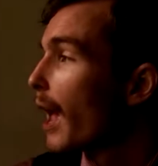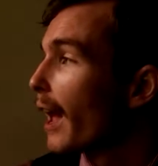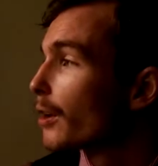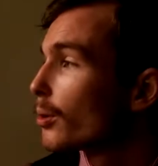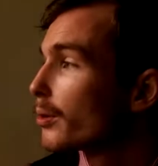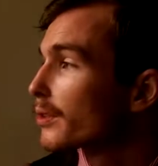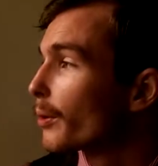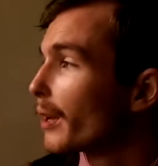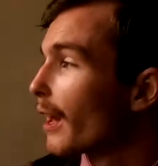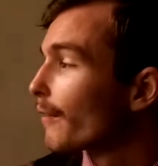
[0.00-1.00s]
And also
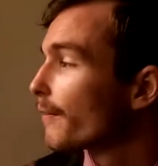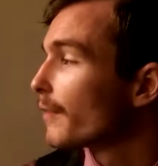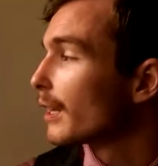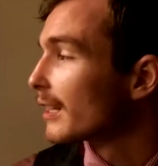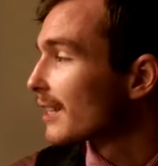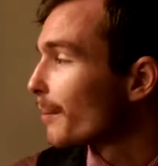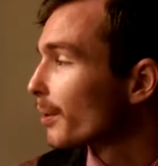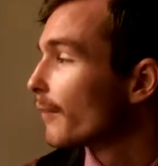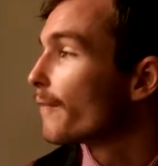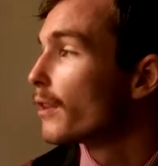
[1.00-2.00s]
we have an example of